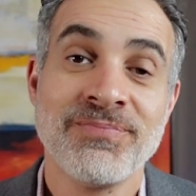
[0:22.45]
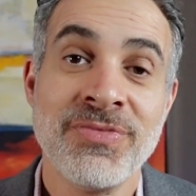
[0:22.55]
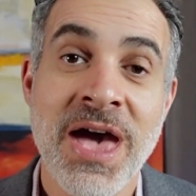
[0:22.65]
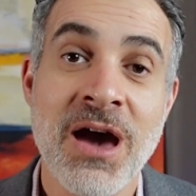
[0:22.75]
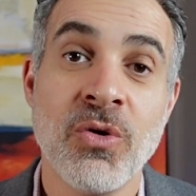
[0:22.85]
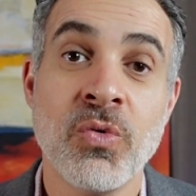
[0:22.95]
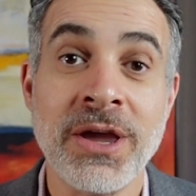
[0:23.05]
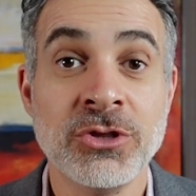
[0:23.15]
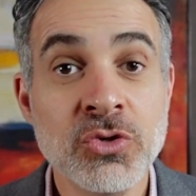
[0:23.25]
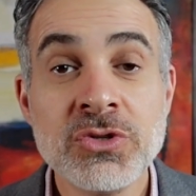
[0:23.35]
Now,
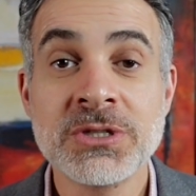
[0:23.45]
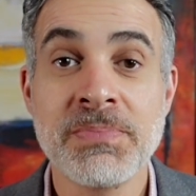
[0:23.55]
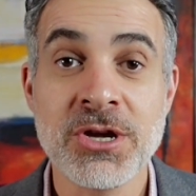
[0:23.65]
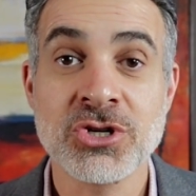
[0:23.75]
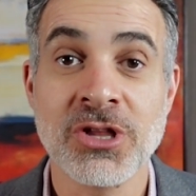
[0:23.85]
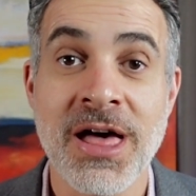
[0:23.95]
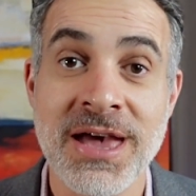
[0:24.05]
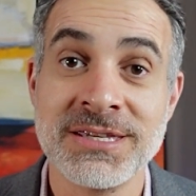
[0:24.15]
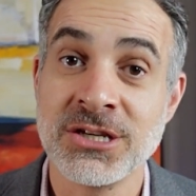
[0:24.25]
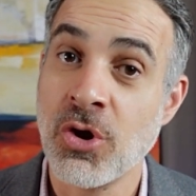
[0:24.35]
we do
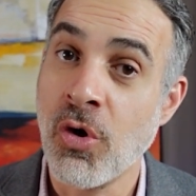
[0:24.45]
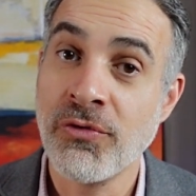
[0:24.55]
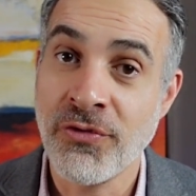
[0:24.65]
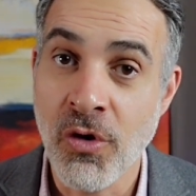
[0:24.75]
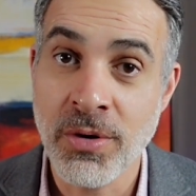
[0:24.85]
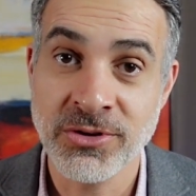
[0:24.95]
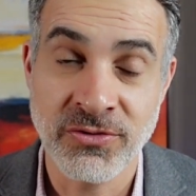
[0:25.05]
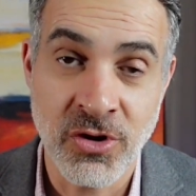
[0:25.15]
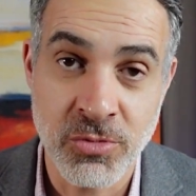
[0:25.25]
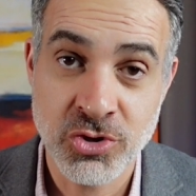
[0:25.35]
specialize in all forms
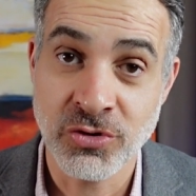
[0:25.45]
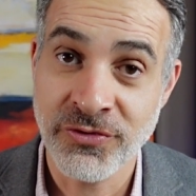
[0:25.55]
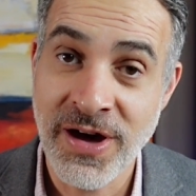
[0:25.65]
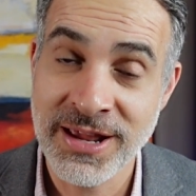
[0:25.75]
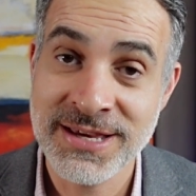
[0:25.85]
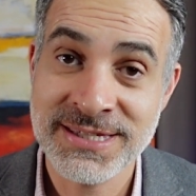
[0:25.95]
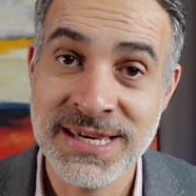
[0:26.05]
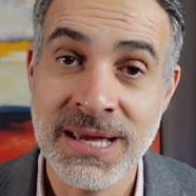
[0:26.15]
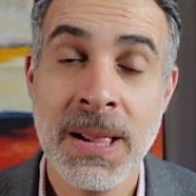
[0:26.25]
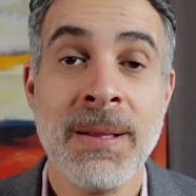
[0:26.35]
of commercial
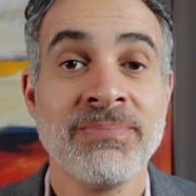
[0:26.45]
financing,